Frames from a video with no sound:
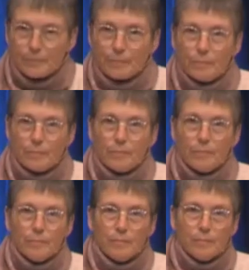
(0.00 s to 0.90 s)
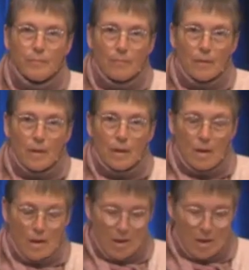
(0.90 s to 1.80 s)

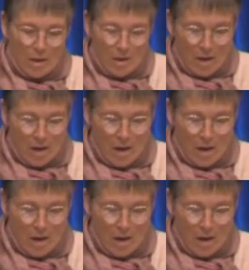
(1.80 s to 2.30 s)
[no speech]